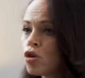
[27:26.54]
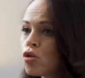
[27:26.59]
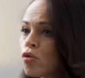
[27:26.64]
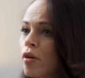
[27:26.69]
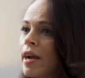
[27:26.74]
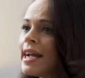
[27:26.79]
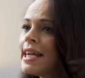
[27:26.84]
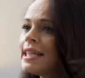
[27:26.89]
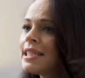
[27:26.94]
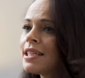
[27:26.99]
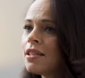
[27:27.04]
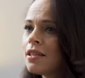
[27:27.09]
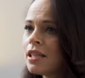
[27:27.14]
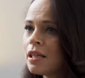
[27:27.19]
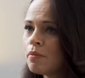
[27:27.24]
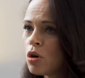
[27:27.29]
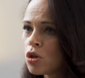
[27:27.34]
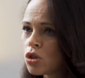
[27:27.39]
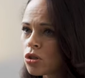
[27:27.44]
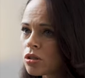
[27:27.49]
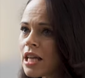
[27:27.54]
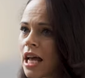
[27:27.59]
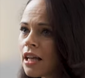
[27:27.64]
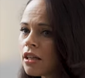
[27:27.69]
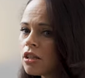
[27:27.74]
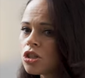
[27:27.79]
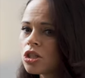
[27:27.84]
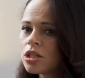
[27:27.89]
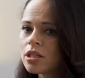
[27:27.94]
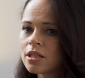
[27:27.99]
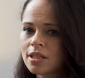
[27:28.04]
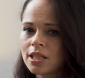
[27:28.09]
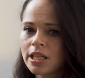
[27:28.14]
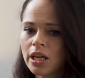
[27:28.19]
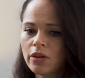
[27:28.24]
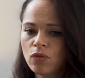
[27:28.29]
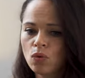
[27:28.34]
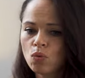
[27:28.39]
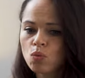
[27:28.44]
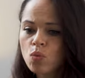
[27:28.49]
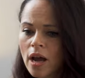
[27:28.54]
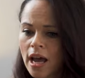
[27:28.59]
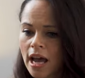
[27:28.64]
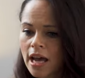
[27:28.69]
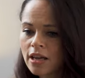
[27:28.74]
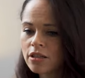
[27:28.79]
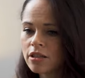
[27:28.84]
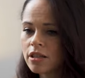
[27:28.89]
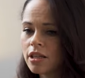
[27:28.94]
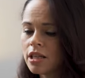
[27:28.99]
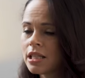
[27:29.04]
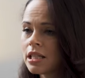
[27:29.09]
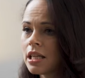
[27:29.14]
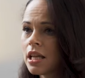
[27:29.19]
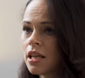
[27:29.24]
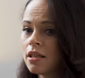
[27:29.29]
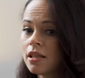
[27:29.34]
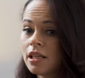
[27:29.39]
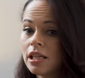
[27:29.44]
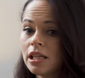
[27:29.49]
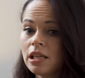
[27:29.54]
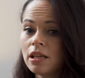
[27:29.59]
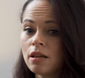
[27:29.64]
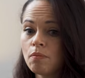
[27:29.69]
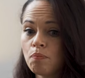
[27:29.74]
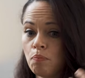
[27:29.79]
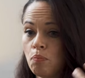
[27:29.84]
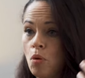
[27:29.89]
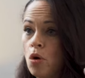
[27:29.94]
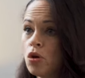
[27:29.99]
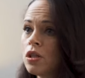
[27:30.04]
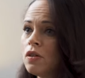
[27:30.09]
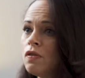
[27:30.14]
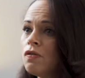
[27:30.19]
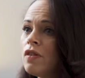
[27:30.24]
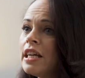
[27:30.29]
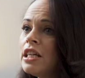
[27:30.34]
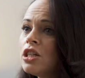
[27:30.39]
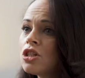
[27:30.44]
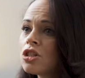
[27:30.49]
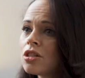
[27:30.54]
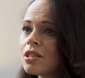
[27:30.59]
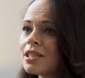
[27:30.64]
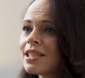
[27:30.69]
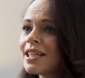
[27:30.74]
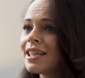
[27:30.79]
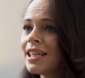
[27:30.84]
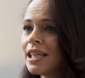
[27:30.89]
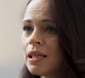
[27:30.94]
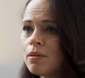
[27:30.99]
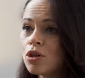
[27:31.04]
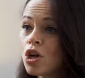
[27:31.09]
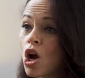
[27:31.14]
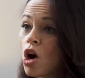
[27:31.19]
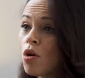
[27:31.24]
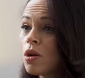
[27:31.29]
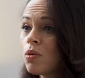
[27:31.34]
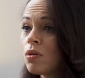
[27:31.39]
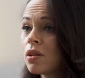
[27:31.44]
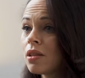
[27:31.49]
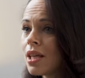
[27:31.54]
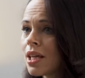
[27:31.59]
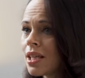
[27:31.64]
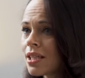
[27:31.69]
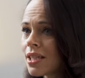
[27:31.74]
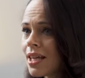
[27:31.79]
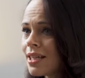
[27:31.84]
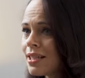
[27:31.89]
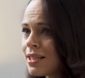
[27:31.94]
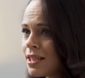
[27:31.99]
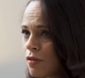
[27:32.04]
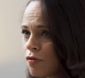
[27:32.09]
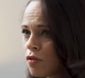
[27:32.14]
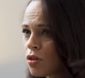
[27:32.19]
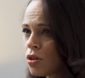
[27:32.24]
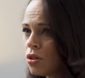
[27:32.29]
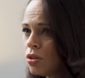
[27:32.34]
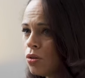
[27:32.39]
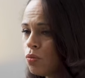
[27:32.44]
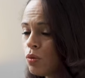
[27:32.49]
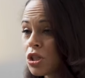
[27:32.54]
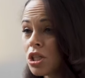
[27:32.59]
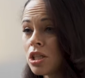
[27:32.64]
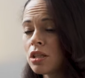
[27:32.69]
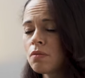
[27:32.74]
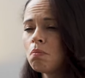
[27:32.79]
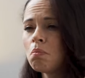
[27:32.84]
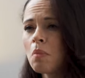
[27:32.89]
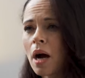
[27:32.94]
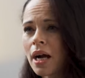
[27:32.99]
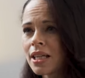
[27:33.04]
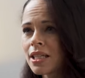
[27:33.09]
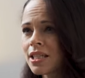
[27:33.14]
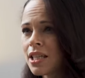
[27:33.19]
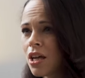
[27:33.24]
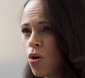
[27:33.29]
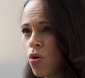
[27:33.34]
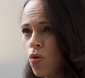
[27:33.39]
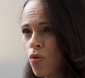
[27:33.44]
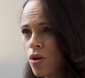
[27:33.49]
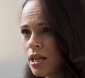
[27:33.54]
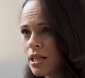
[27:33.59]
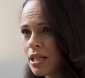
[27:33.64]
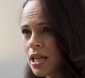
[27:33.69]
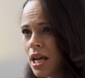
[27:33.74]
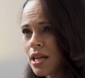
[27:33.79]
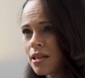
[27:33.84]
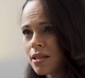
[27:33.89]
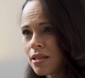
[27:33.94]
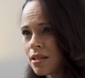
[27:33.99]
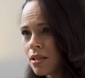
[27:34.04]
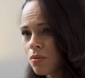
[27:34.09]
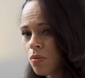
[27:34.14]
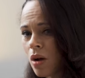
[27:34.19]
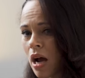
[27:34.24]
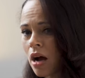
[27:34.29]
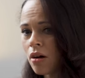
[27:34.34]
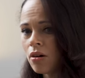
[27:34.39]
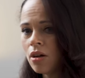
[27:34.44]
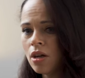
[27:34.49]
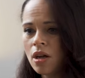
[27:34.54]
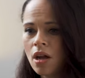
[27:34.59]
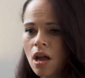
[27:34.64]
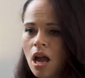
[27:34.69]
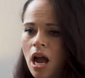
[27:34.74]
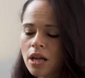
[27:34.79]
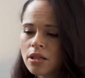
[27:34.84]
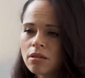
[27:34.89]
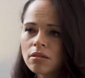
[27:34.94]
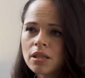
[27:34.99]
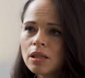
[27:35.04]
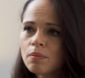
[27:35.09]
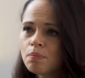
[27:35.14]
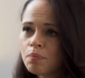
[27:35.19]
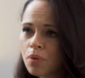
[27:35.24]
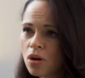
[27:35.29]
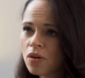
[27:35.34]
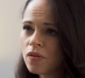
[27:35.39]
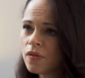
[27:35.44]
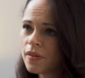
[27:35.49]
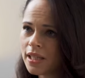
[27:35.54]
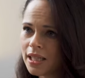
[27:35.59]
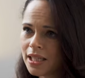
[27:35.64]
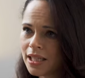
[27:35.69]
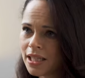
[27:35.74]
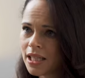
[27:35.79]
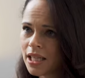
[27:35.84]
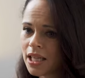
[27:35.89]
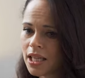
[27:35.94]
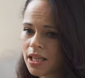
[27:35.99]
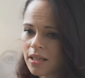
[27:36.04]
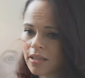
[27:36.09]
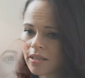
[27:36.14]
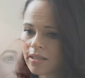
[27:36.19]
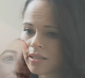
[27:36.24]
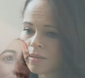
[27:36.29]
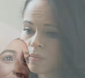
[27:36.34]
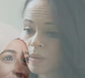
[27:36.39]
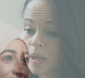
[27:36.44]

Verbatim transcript: grit the emotional intelligence the self-awareness the motivation to keep going when things get difficult which is mindset orientated as well and you need both of these things to